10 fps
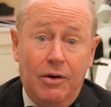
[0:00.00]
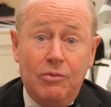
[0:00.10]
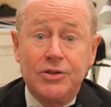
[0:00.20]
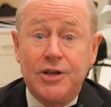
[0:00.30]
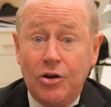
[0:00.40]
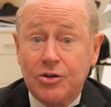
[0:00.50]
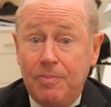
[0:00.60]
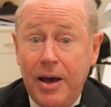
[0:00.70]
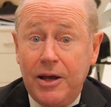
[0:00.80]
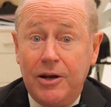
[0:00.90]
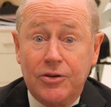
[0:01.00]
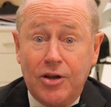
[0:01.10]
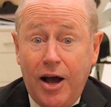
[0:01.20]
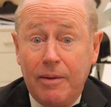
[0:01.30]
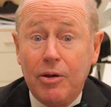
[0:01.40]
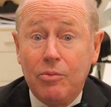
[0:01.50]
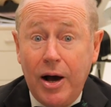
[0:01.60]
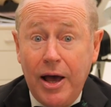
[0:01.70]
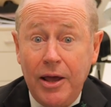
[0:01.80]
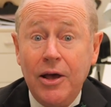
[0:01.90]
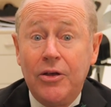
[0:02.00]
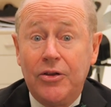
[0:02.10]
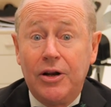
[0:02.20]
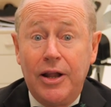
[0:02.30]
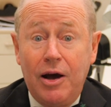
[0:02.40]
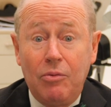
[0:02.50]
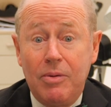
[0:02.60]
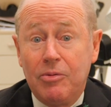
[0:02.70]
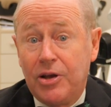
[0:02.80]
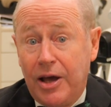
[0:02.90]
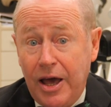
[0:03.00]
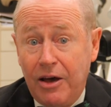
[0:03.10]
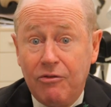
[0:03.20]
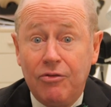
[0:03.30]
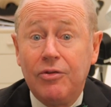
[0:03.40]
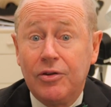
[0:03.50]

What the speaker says: results back in a timely way that allow women to have